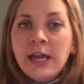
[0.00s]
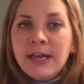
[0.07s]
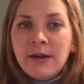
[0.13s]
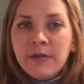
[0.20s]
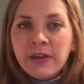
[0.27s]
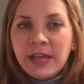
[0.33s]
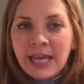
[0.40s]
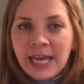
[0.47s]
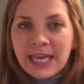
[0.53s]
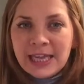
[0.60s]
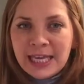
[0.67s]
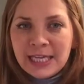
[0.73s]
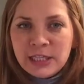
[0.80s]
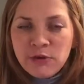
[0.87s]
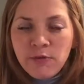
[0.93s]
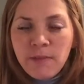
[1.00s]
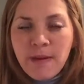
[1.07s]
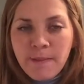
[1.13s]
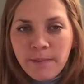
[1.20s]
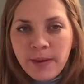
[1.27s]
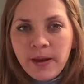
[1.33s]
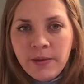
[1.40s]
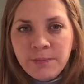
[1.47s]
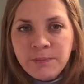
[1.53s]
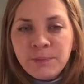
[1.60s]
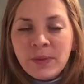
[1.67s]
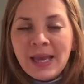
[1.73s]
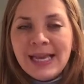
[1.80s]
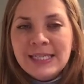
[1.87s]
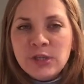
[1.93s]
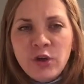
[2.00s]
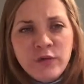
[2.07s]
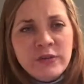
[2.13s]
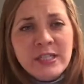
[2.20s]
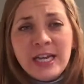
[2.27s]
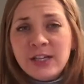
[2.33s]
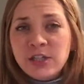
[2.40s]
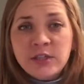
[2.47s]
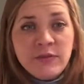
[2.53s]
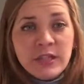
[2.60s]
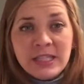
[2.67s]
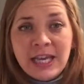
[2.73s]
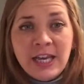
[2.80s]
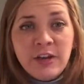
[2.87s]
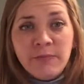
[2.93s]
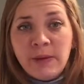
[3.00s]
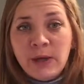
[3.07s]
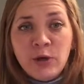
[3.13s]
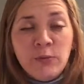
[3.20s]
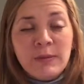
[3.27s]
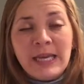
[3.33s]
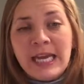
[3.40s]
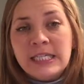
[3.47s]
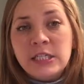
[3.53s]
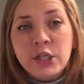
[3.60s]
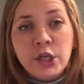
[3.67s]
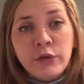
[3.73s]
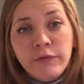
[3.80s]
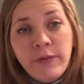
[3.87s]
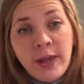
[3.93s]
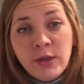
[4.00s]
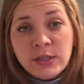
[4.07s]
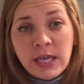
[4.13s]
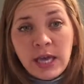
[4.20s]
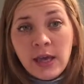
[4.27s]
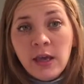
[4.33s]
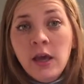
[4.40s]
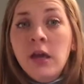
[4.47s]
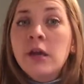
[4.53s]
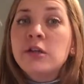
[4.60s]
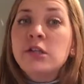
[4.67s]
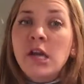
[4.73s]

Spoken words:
Now the key things to remember is Ofsted, just for the sake of being complicated and confusing,